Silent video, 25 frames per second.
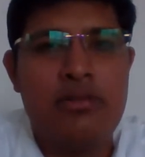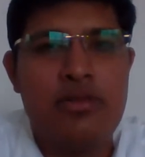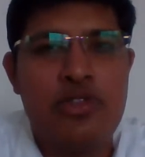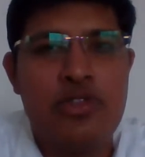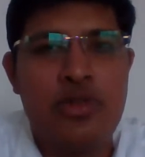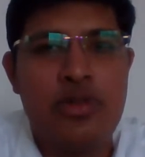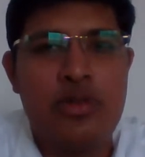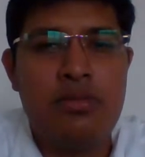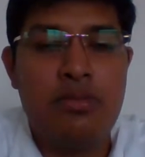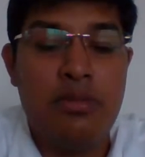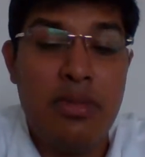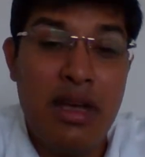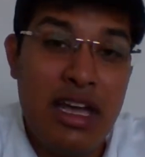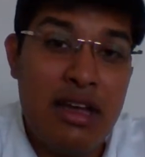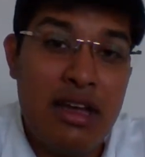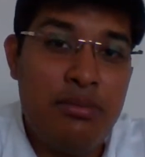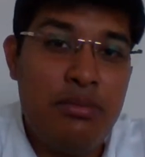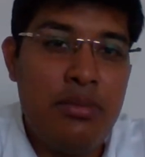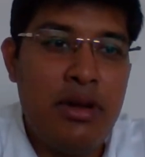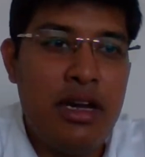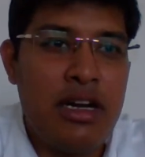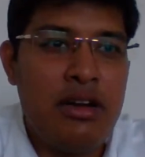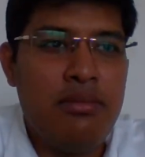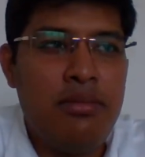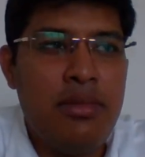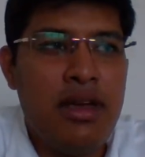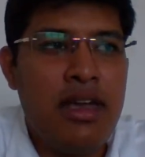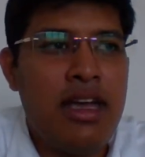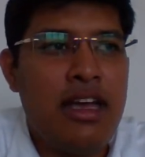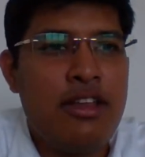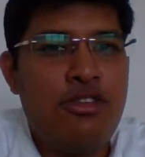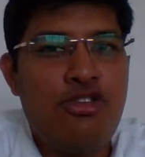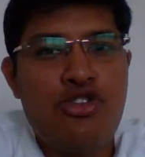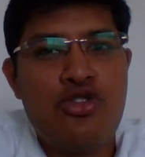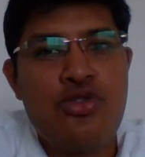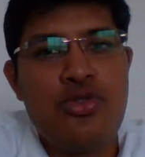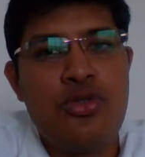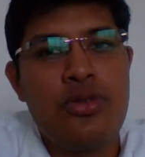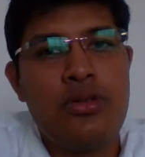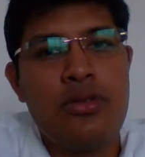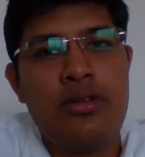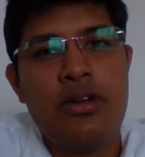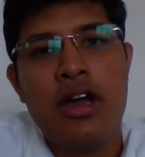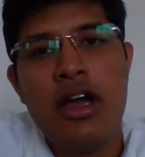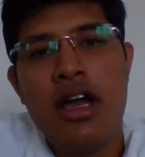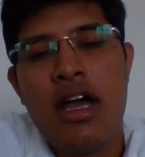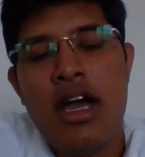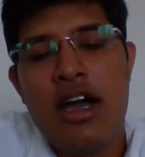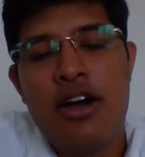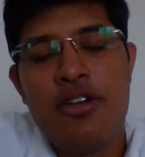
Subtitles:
June, May, mid May, and June